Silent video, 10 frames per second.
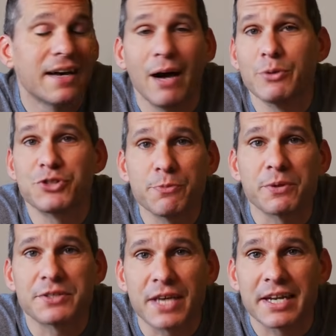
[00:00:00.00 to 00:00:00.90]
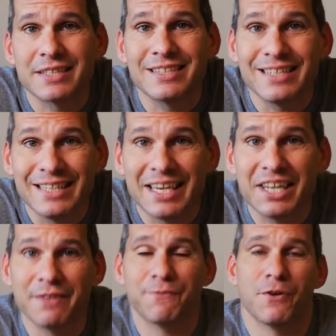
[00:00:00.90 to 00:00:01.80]
I was super excited to get
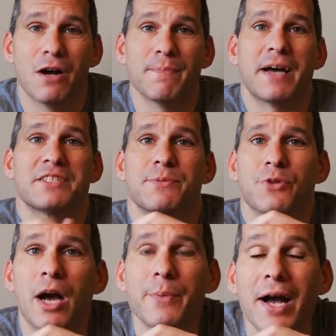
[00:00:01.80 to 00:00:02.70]
it from my subscriber.